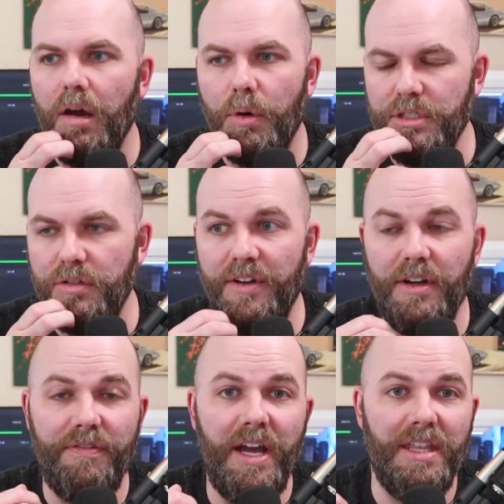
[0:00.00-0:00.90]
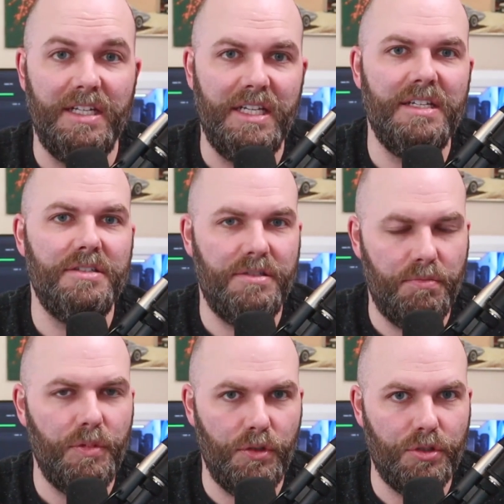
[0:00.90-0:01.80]
Once you verify that it is,
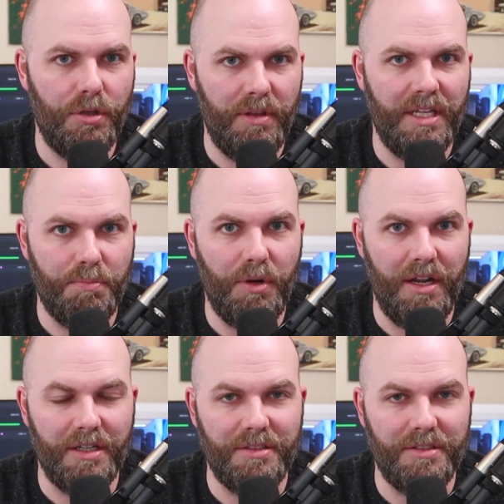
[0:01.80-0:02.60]
you'll show that product